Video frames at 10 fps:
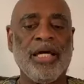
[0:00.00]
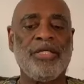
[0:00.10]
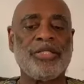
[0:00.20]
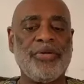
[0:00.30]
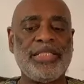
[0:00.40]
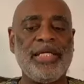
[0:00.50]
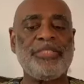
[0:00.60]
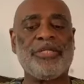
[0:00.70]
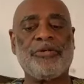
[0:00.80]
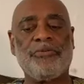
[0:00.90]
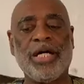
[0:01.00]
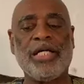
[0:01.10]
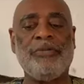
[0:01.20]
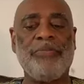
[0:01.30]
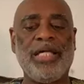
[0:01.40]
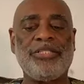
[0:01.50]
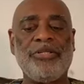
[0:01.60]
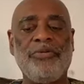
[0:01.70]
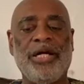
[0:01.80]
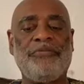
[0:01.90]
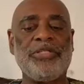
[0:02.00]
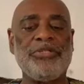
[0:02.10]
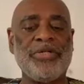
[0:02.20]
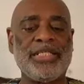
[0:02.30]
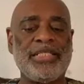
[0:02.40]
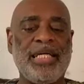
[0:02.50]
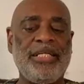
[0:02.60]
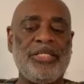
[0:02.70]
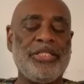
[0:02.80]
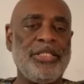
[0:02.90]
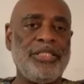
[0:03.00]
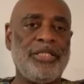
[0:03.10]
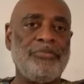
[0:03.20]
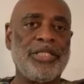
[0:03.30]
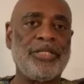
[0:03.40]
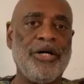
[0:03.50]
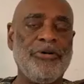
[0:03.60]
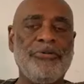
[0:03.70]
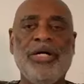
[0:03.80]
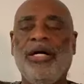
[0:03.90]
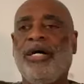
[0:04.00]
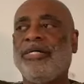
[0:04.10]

And so it says the curriculum makes no effort to exceed its legitimate goal.